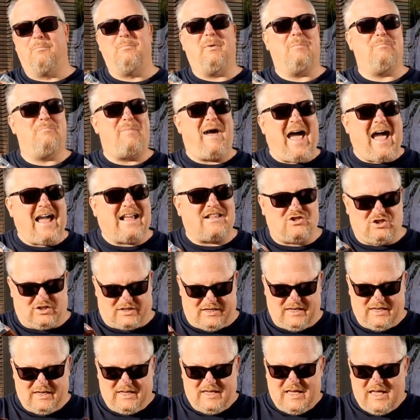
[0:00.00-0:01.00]
But
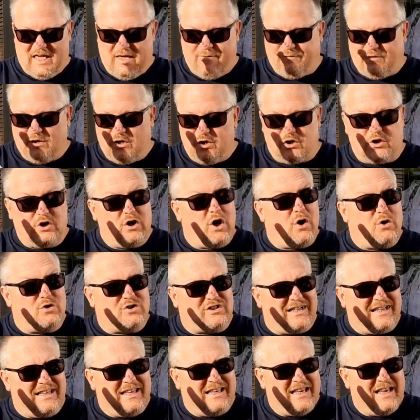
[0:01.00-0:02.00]
actually, if you look
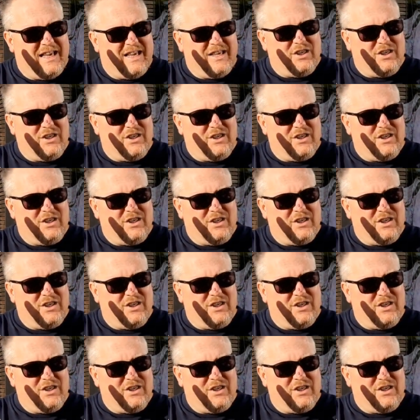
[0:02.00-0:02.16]
closely,